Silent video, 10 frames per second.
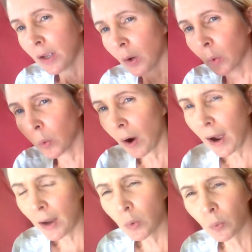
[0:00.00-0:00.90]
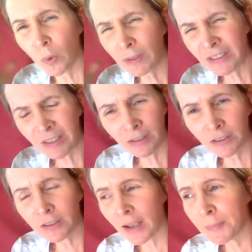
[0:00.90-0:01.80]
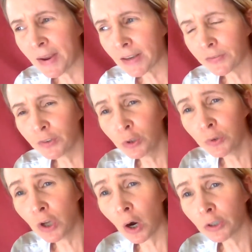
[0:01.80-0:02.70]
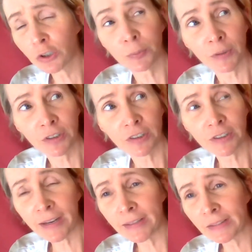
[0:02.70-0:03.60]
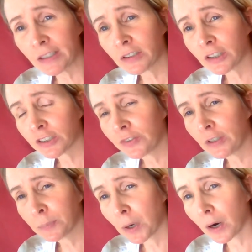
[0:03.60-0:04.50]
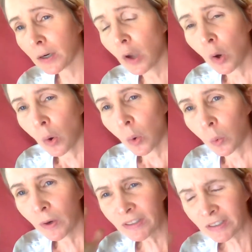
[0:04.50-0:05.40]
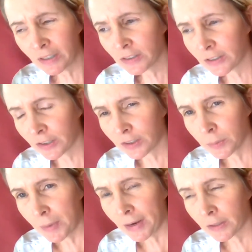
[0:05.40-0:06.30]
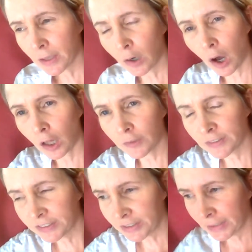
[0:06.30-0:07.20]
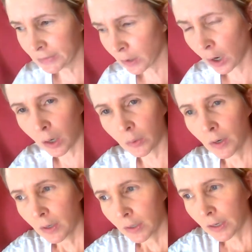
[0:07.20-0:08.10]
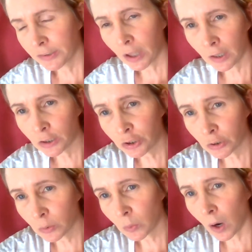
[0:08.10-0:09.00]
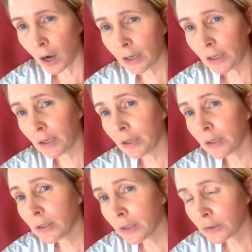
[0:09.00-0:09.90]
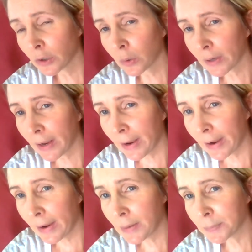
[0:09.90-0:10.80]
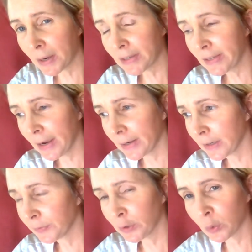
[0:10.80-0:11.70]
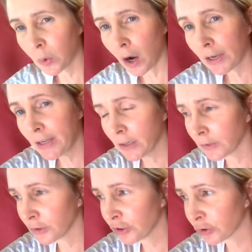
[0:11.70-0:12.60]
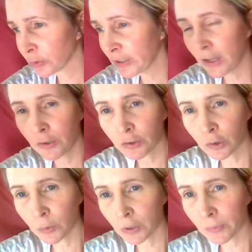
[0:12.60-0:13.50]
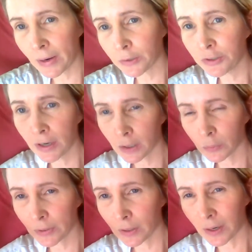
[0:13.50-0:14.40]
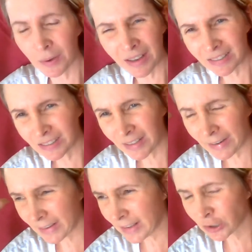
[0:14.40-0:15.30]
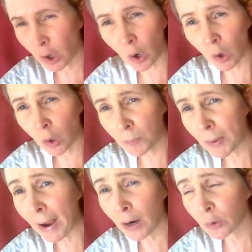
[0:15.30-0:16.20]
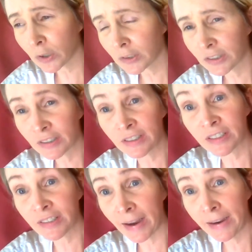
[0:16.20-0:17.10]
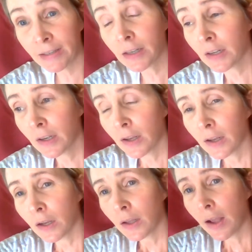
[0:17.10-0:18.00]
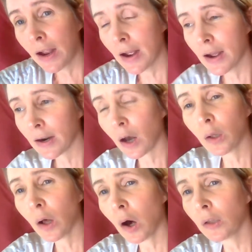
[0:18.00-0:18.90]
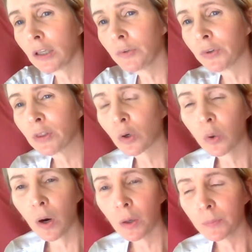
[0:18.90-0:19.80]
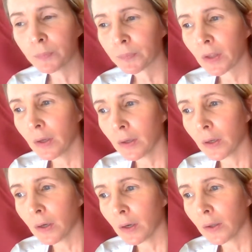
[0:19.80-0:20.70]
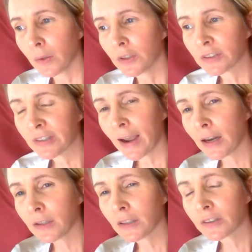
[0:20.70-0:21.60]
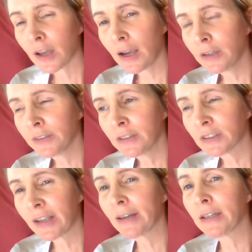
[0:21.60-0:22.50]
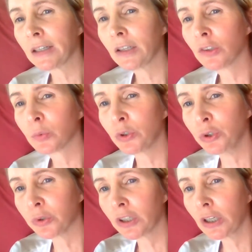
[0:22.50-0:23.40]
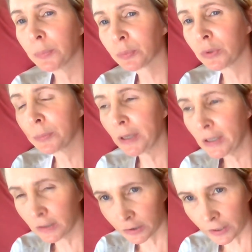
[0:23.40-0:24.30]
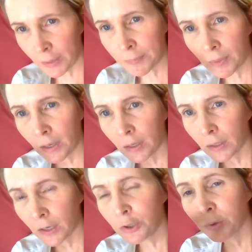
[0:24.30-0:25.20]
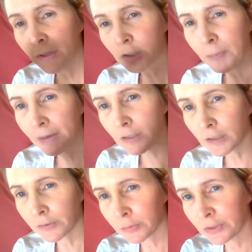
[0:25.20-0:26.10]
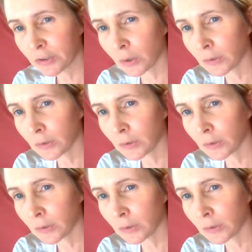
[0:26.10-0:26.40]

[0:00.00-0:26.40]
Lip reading: Why? What sense does that make if you know you're supposed to stay at least 6 feet apart? What sense does it make that all of a sudden, oh, as long as you're walking, it's okay, but yet if you're walking on the street and there's no one around, you gotta wear, it's like, it's all backwards, it's insane. And I'll leave with the quote. The sign of insanity is when you keep repeating the same thing and you expect a different result.